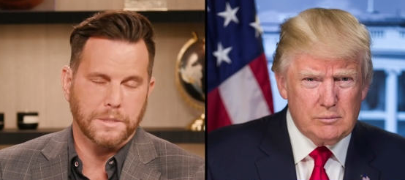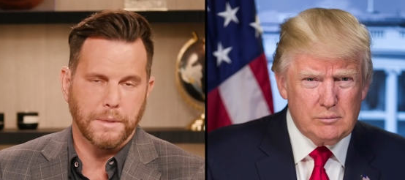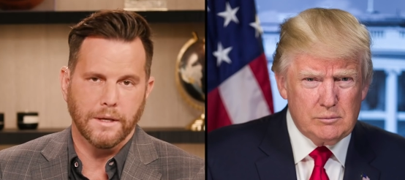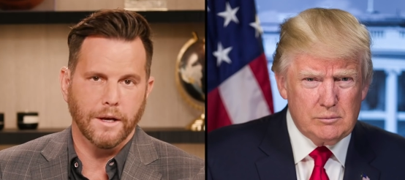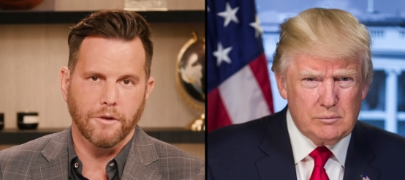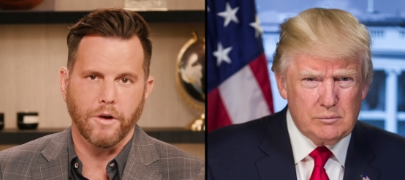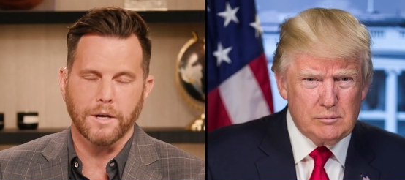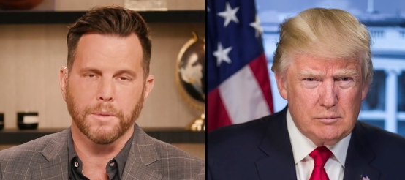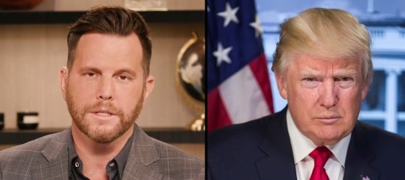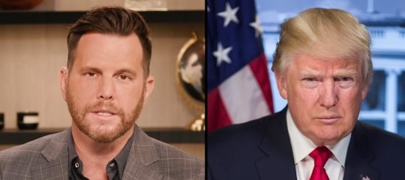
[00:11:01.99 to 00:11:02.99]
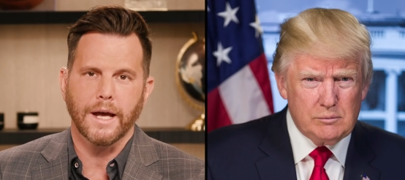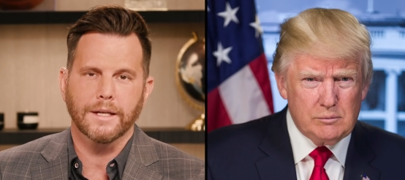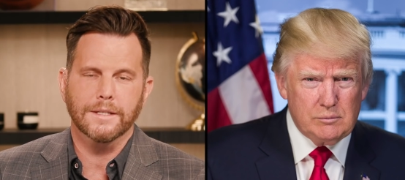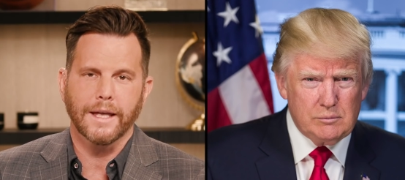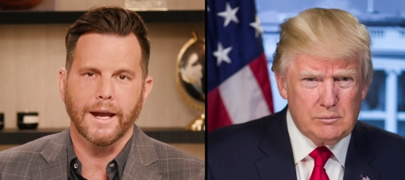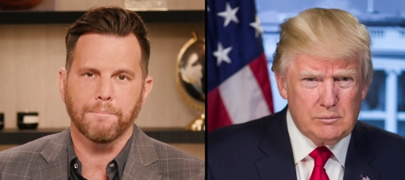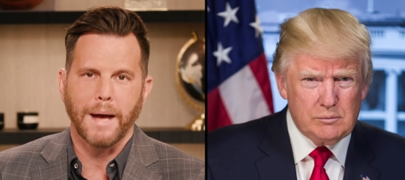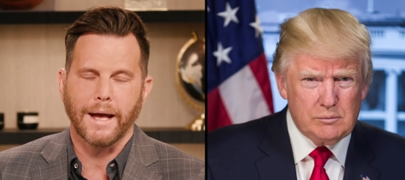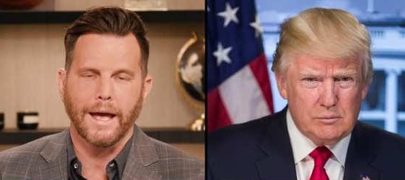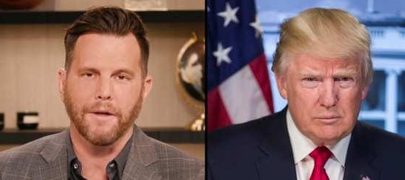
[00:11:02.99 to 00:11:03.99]
Speaker 1: must be incredibly psyched to get
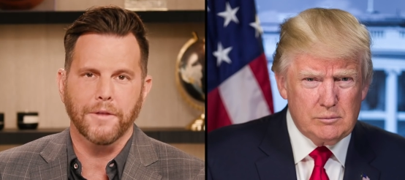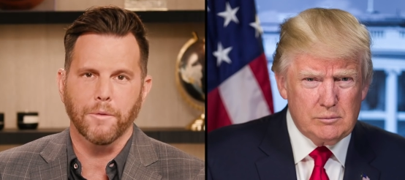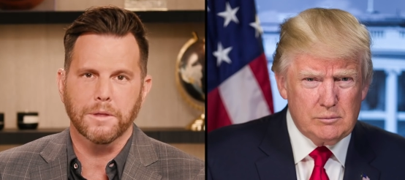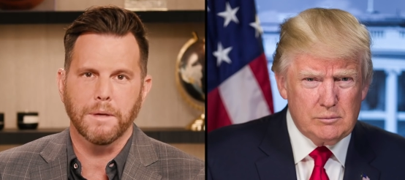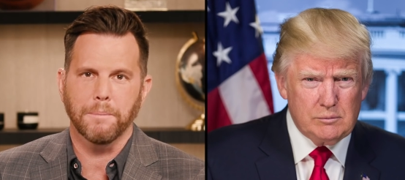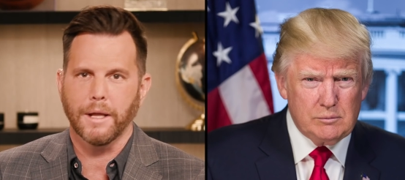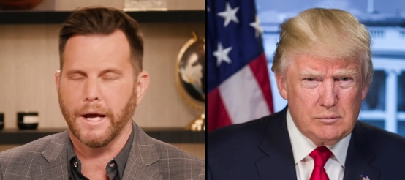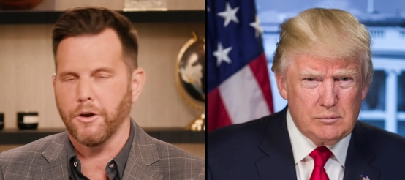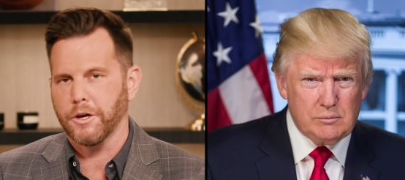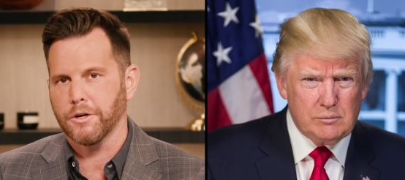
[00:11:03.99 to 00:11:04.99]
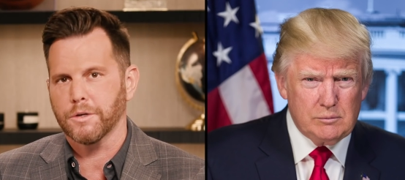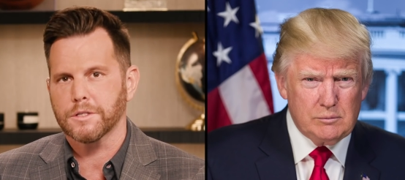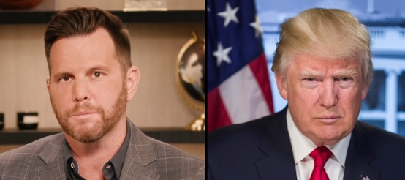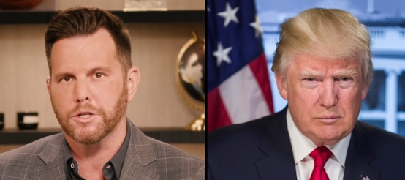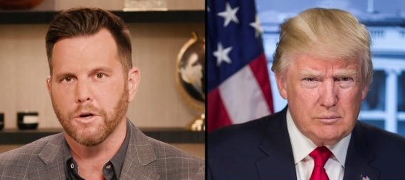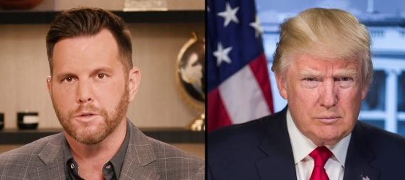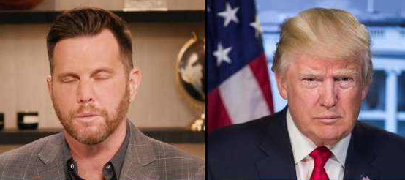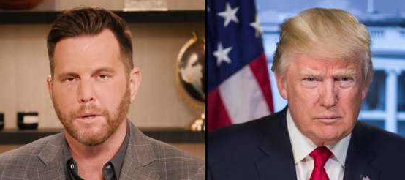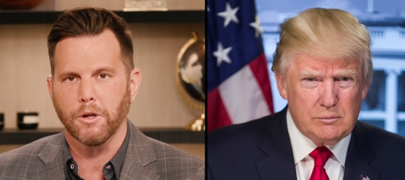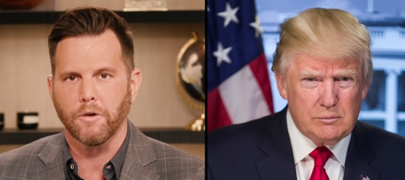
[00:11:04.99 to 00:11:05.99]
back out there with the people, and I know you're doing some shows
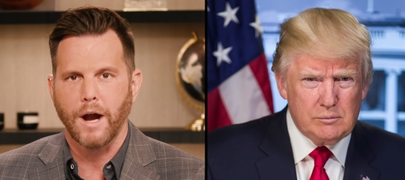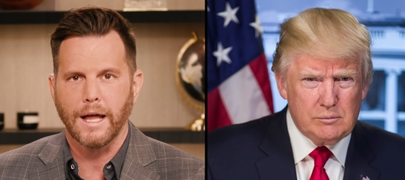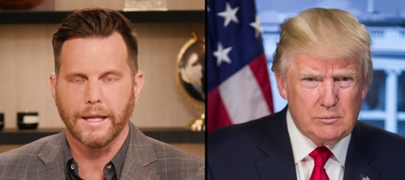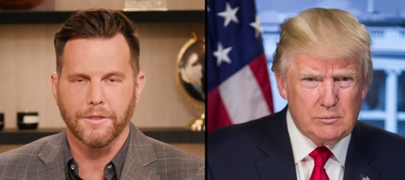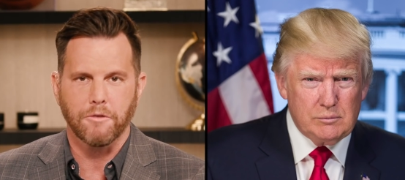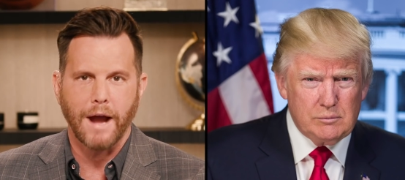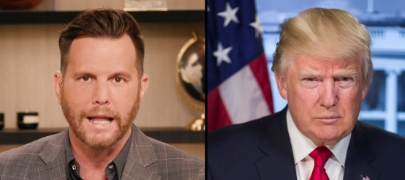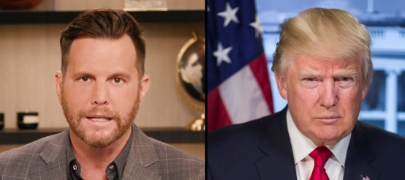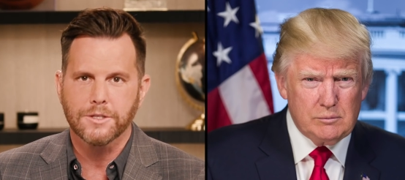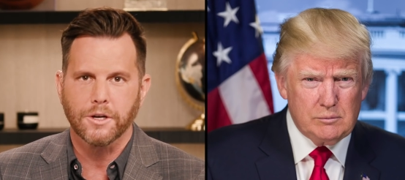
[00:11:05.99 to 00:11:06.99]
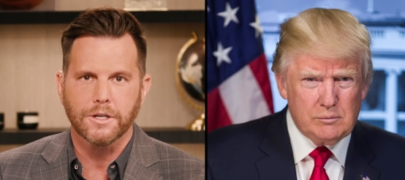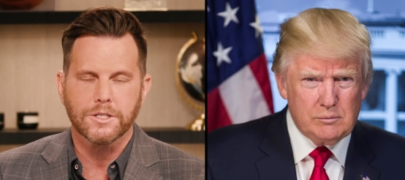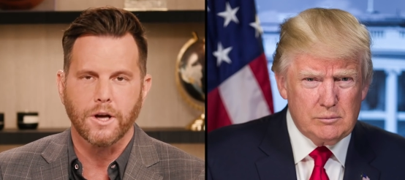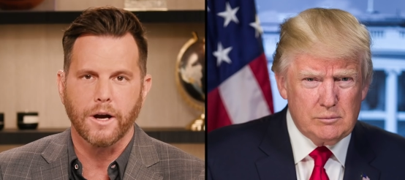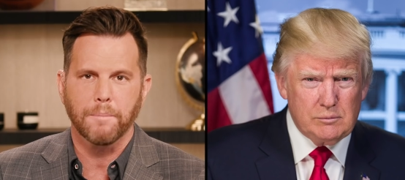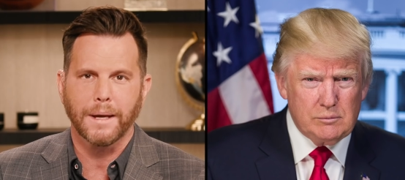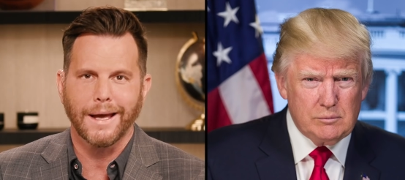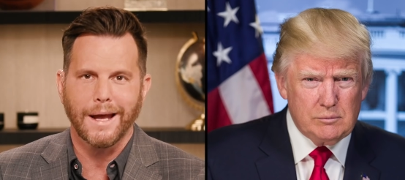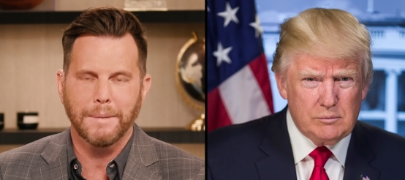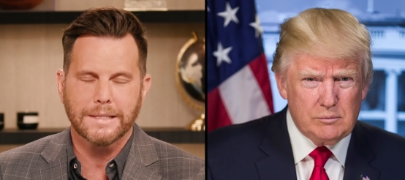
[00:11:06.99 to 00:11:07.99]
with Bill O'Reilly, and the rallies are going to start up
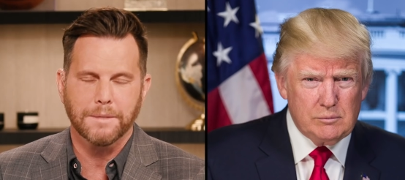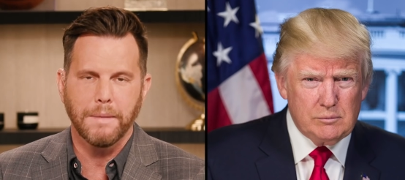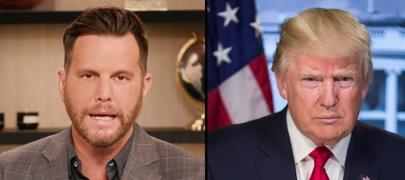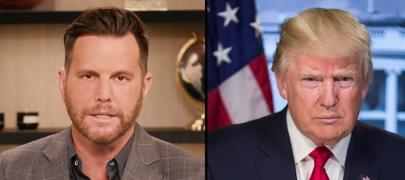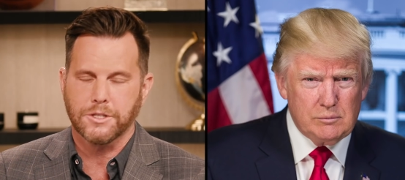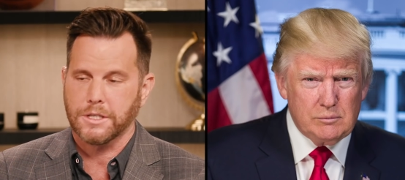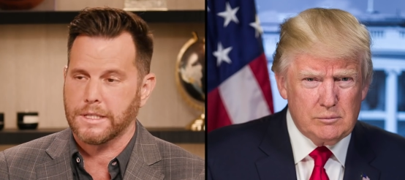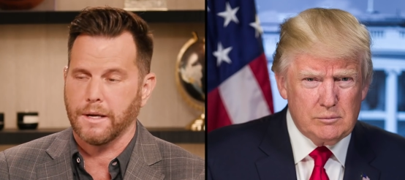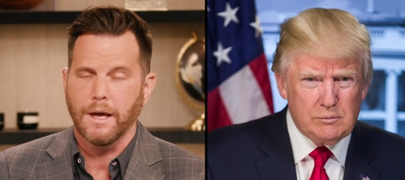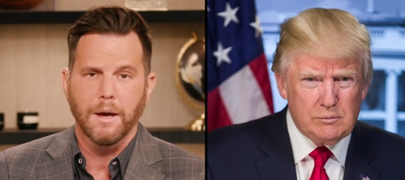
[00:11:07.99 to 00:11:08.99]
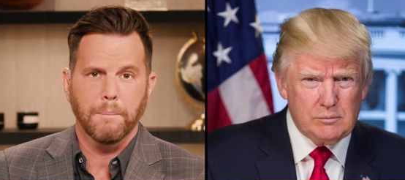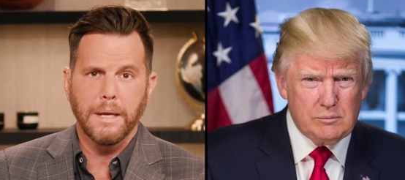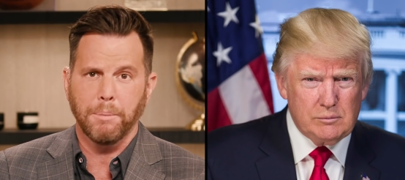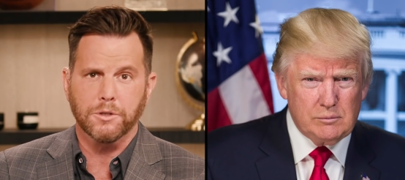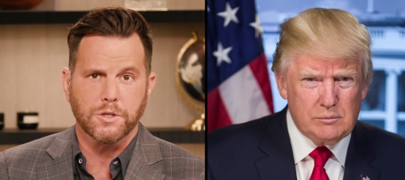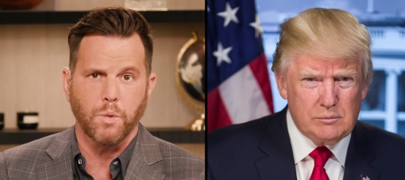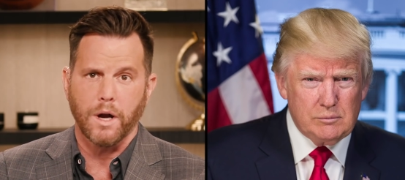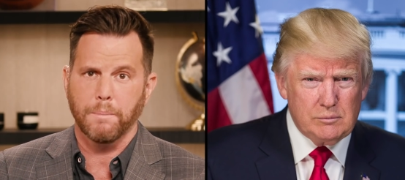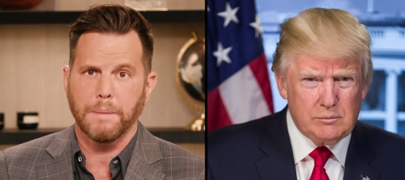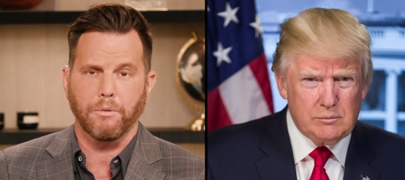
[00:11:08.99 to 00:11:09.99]
again. I mean, to me, it's just that people just want to be